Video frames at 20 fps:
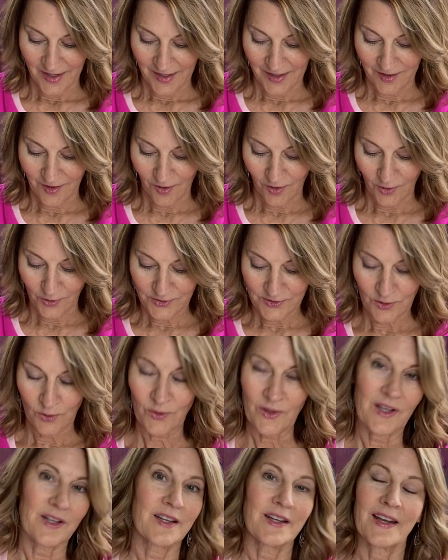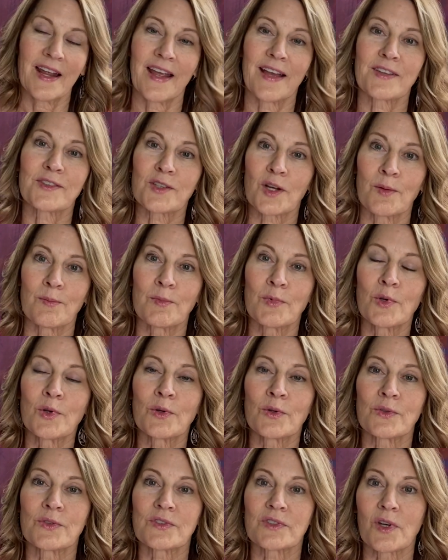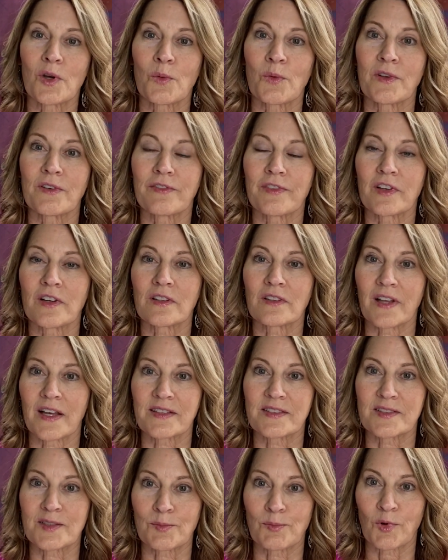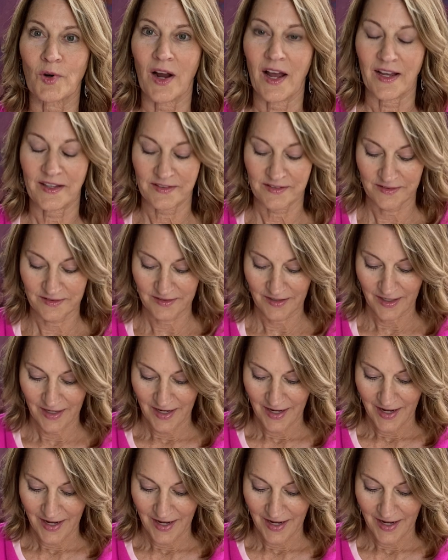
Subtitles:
It also can enhance our mood so we feel less depressed.